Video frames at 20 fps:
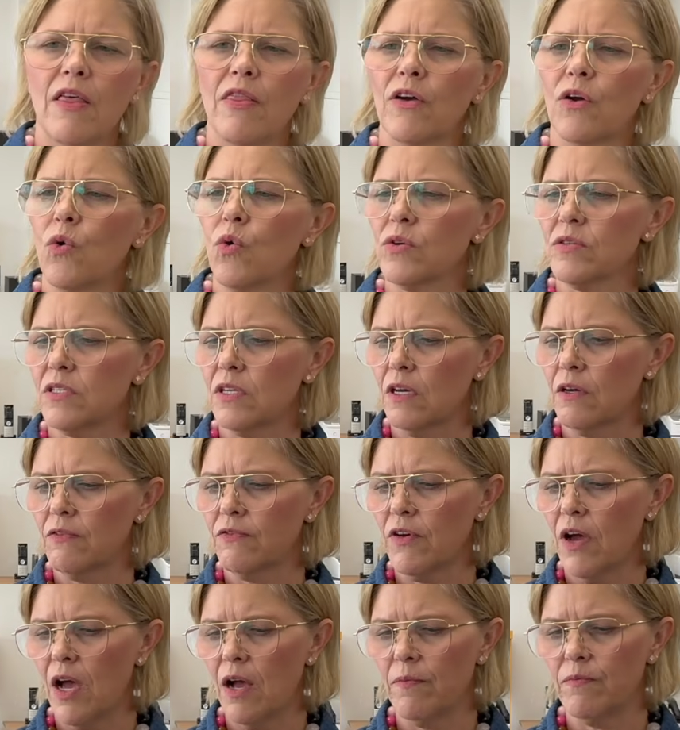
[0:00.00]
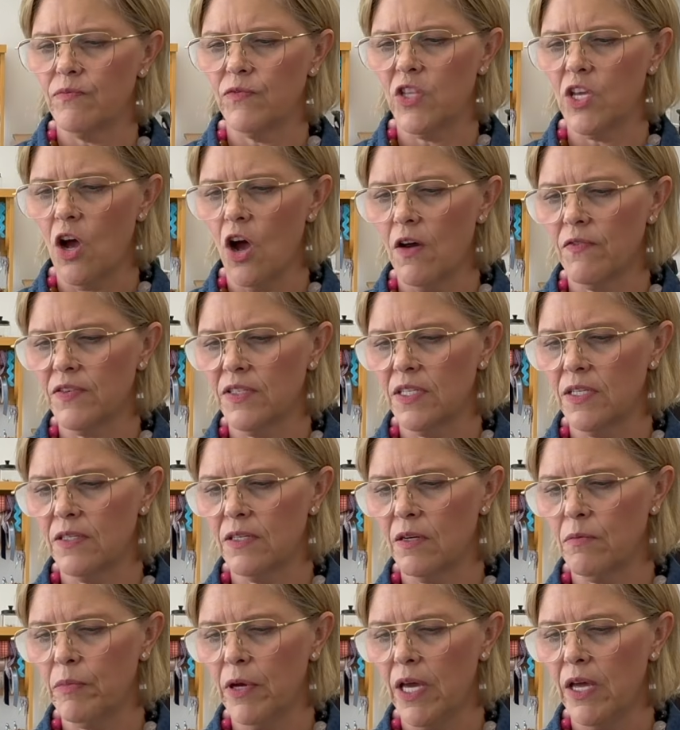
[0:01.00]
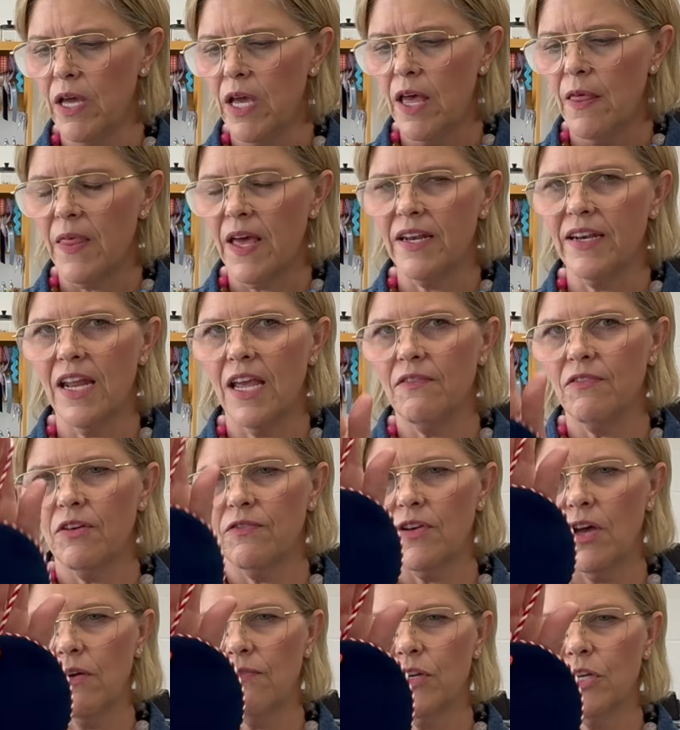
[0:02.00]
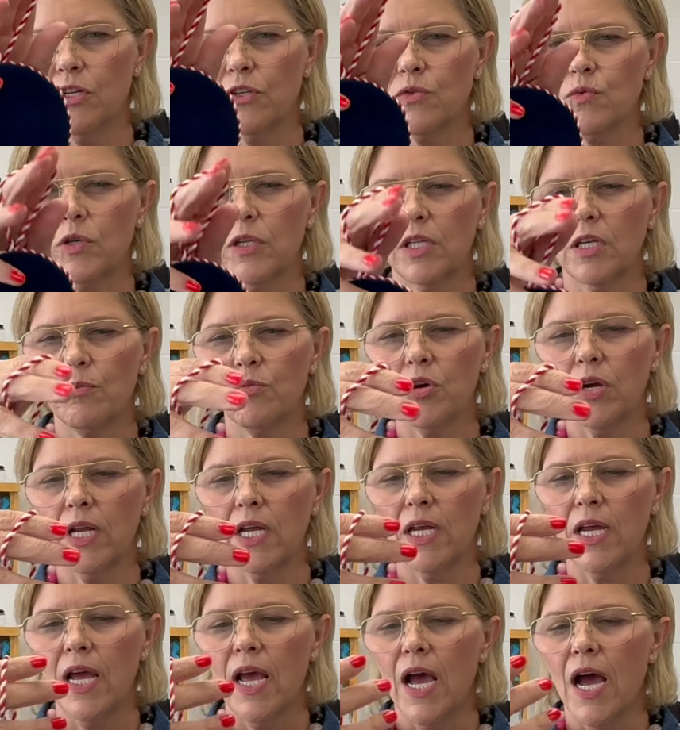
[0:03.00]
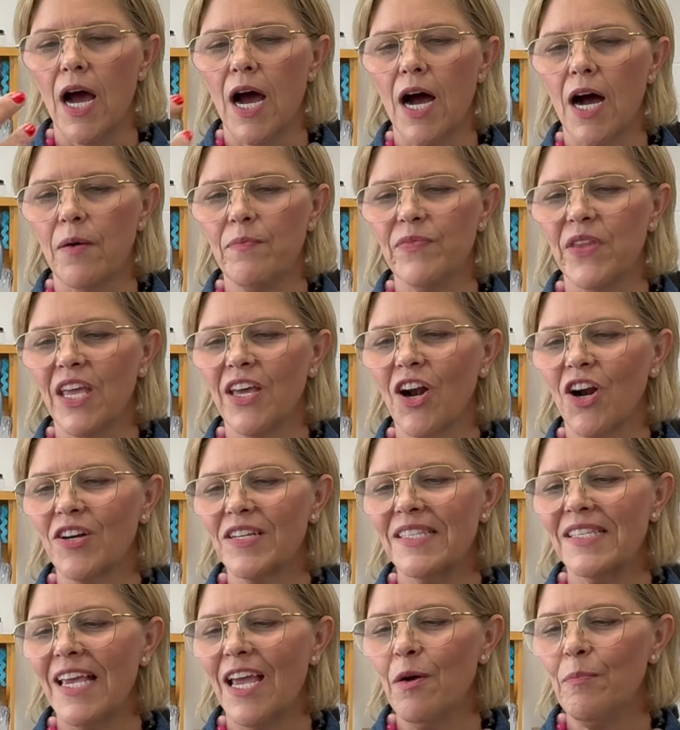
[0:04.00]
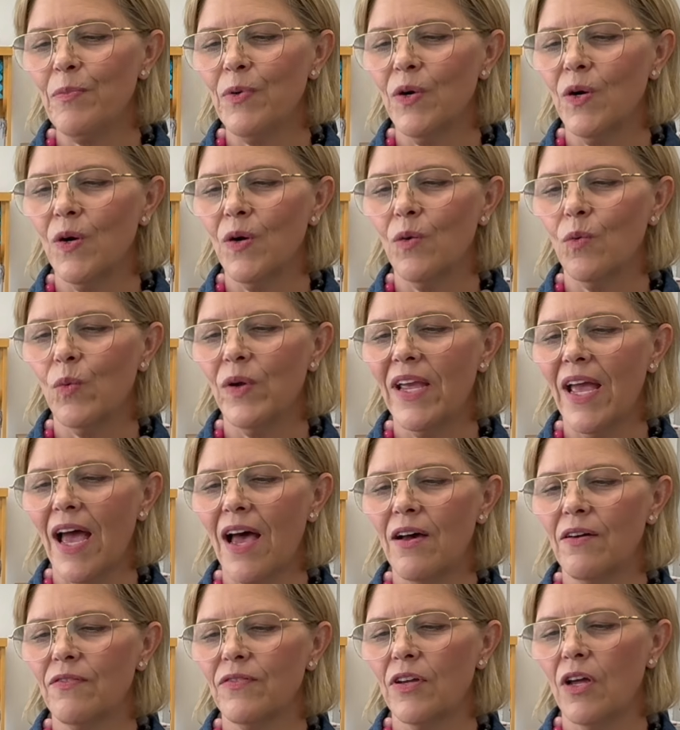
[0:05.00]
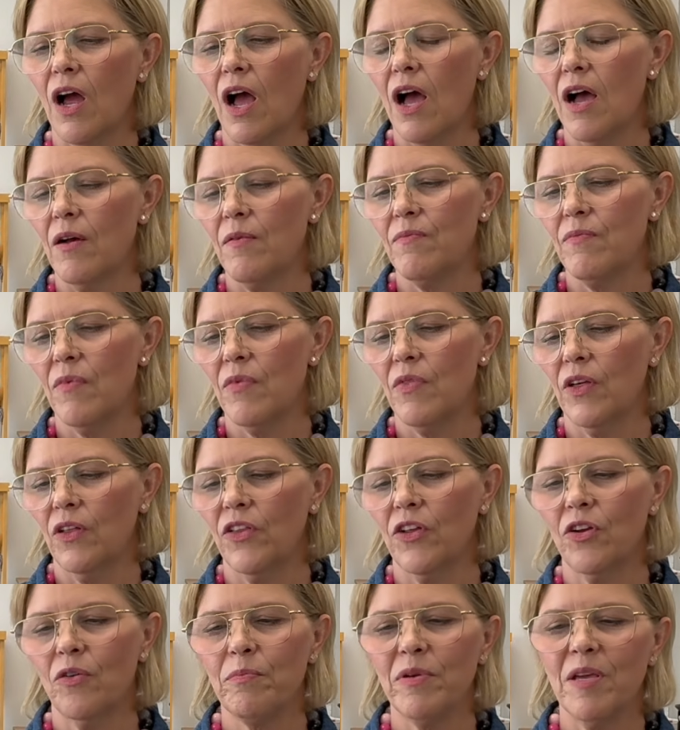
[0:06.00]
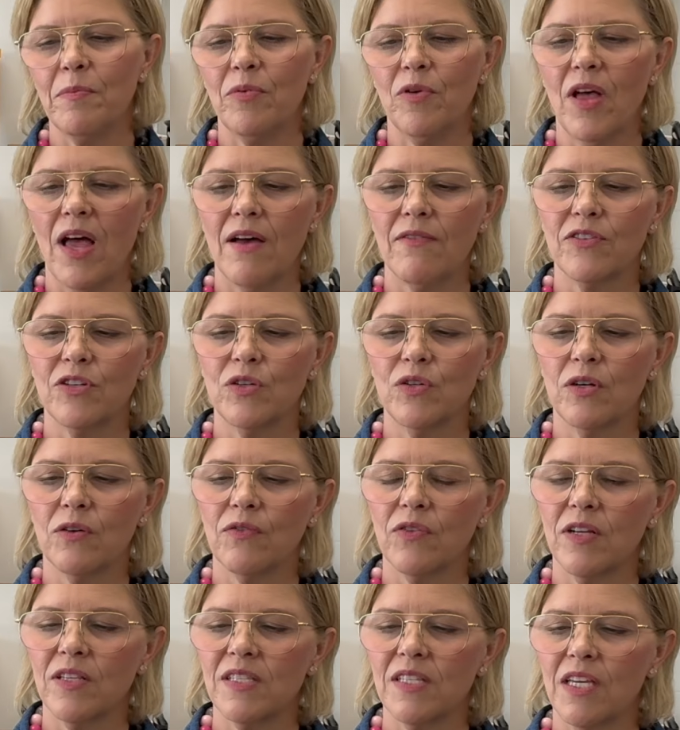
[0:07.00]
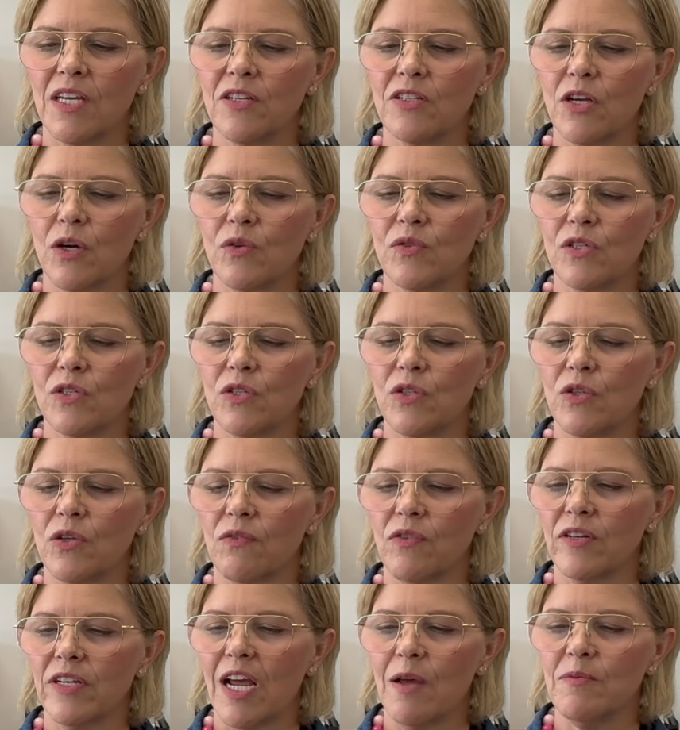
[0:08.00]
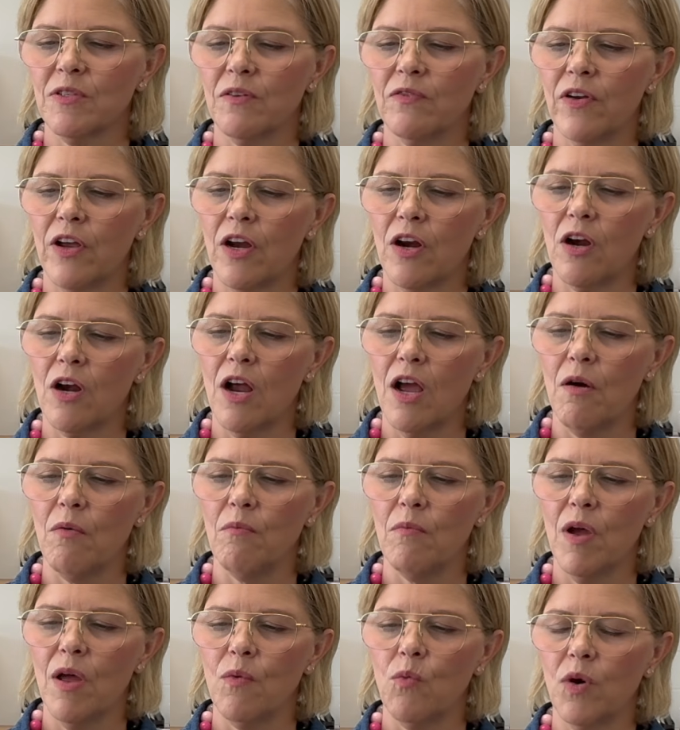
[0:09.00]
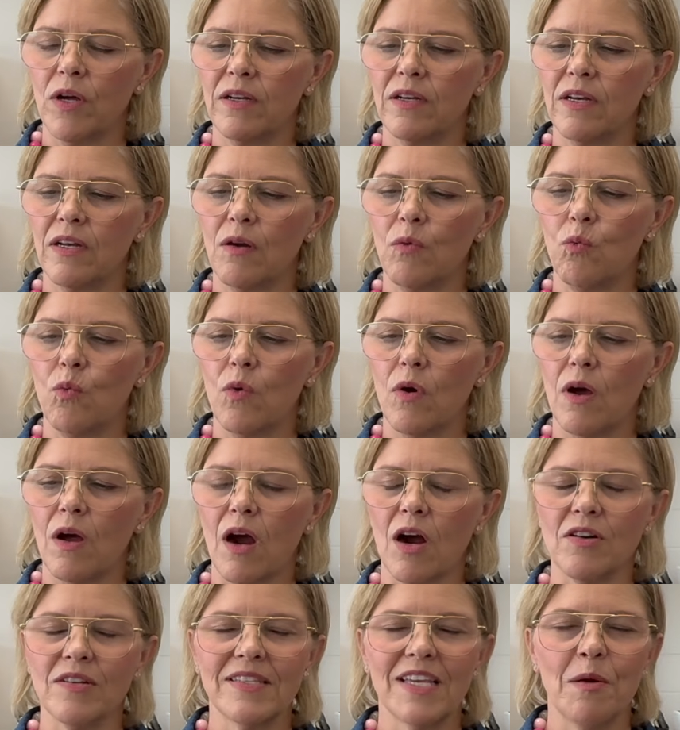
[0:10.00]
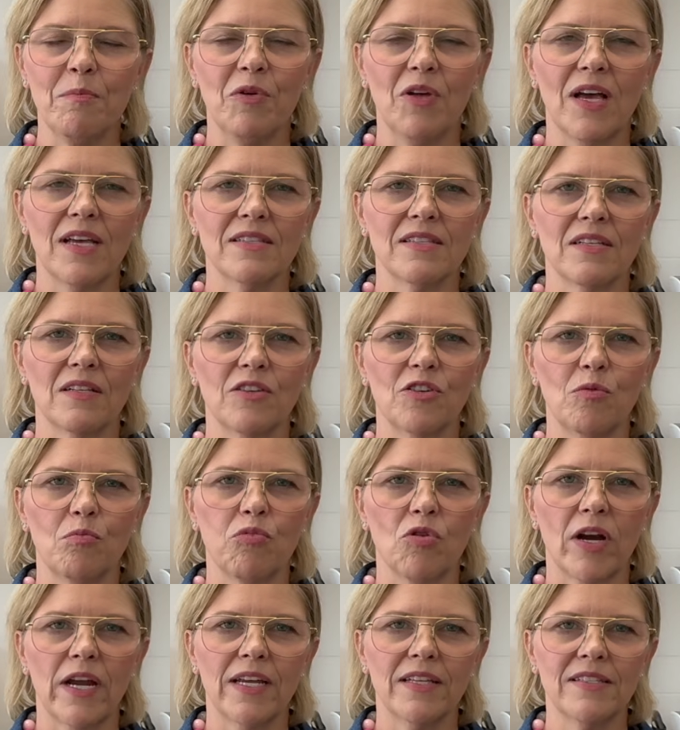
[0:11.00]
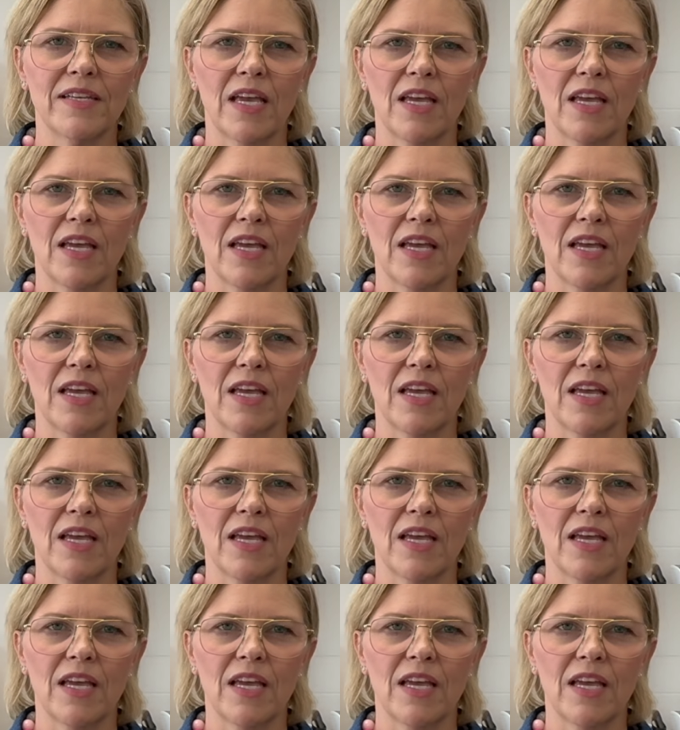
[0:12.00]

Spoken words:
course of the off season, but that navy velvet is really pretty. In our sample, we have the little people have 2 different skin tones and 2 different types of hair. And our sample has the little braids